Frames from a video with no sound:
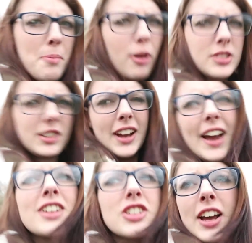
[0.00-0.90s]
Boxing
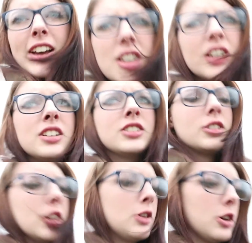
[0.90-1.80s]
Day actually.
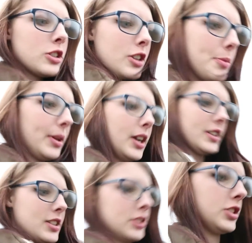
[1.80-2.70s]
So it'd be nice to